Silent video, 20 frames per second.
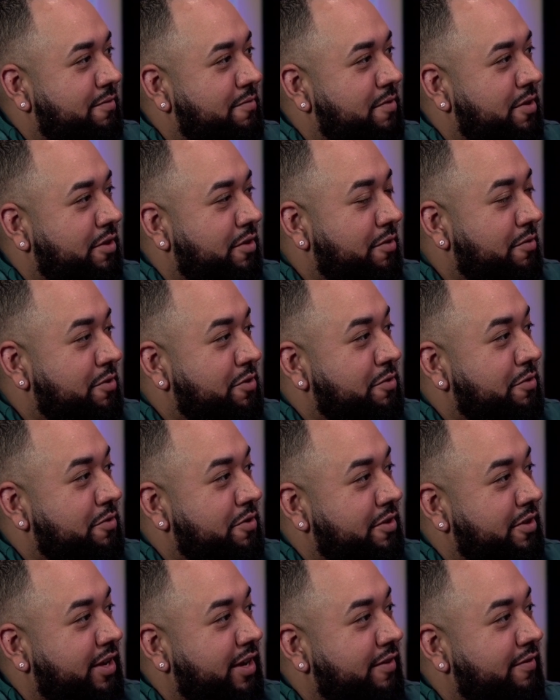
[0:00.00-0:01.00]
where the Lord
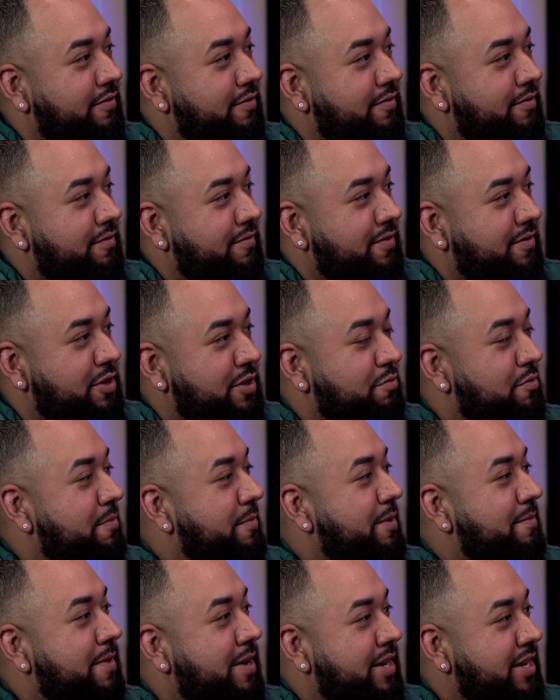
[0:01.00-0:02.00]
told her to give this
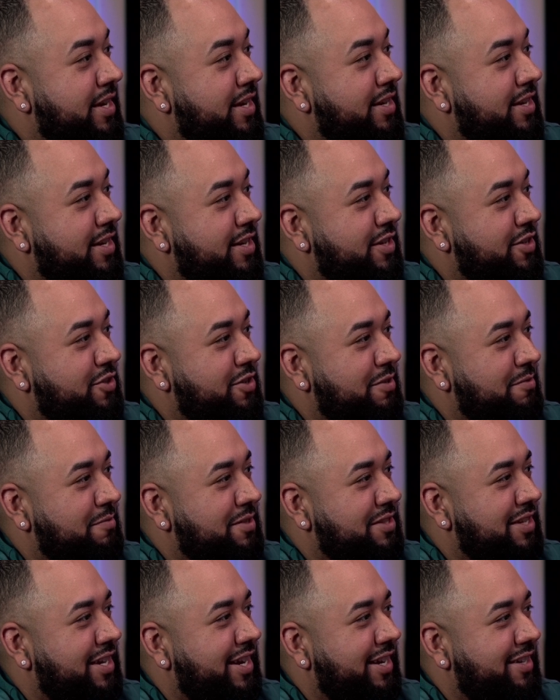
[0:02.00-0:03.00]
woman money, and she
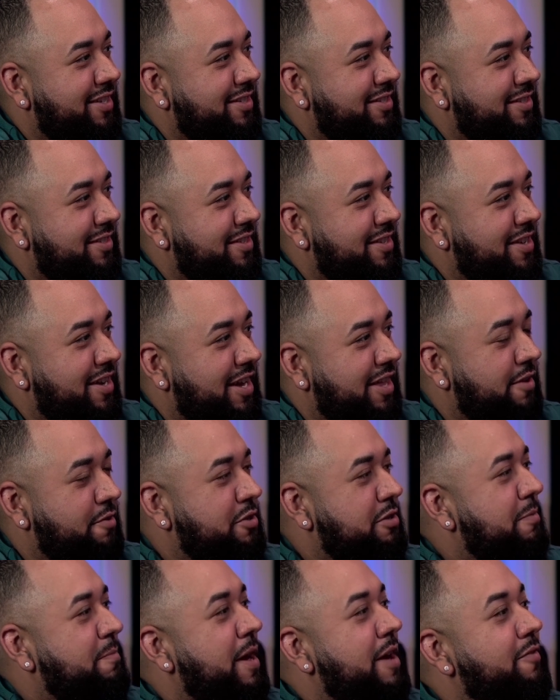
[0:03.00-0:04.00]
was like, I think it
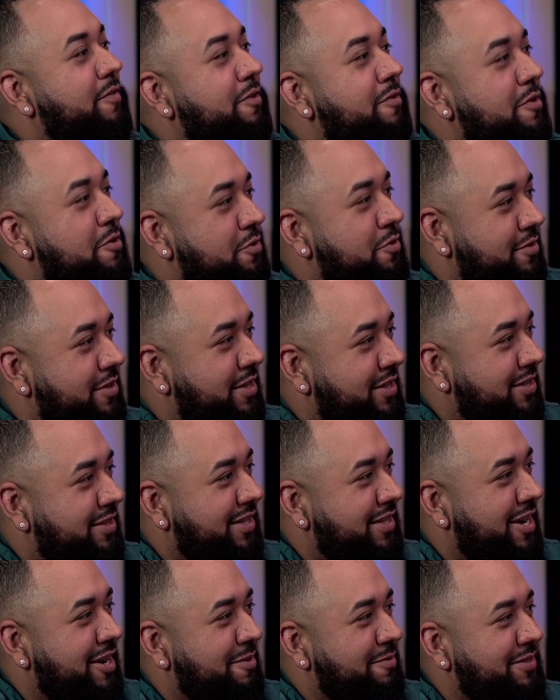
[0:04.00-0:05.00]
was to pay for
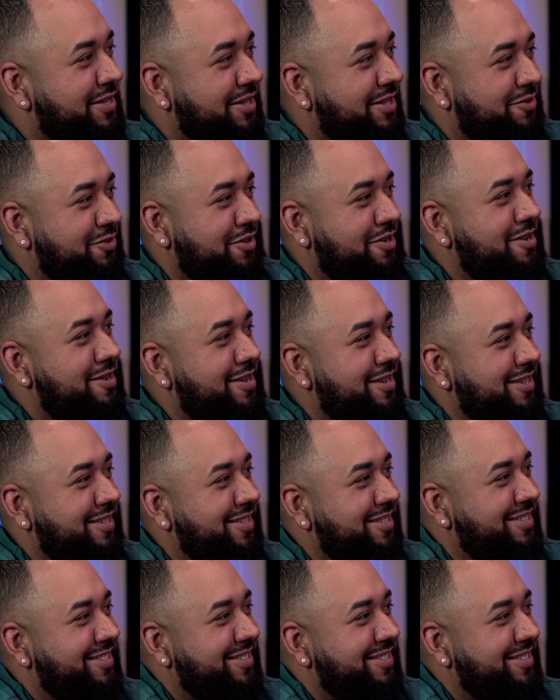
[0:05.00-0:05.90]
groceries, and Carrie was like, you sure?